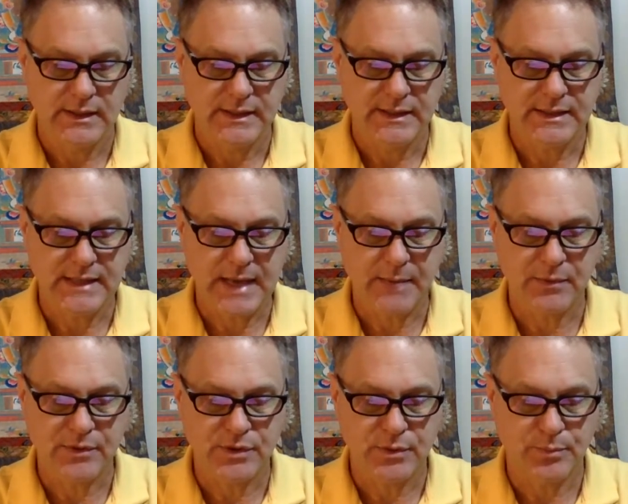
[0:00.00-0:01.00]

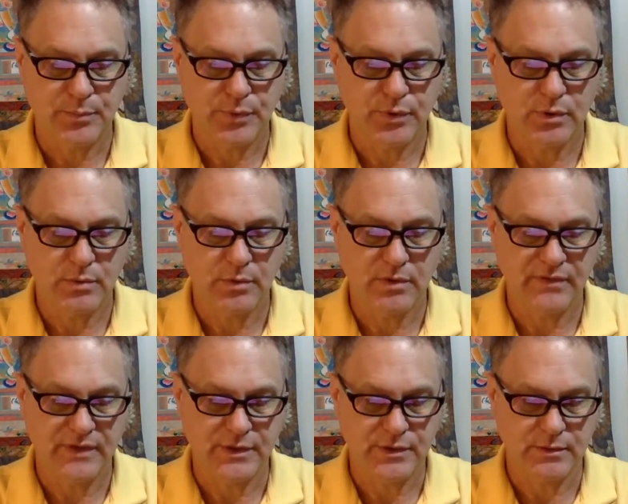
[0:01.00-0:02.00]
establish pure
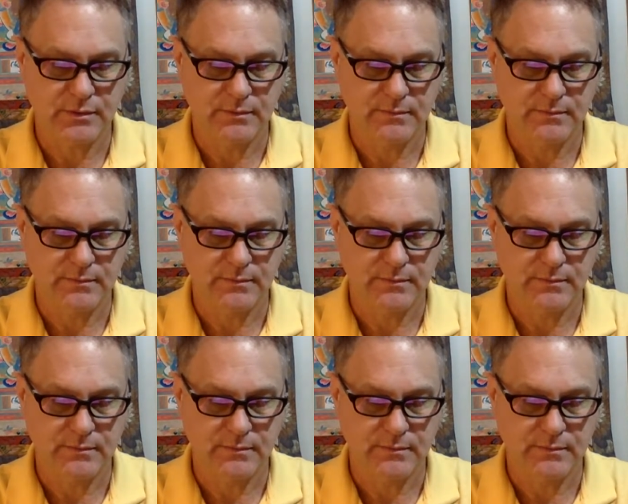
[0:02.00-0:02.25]
motivation.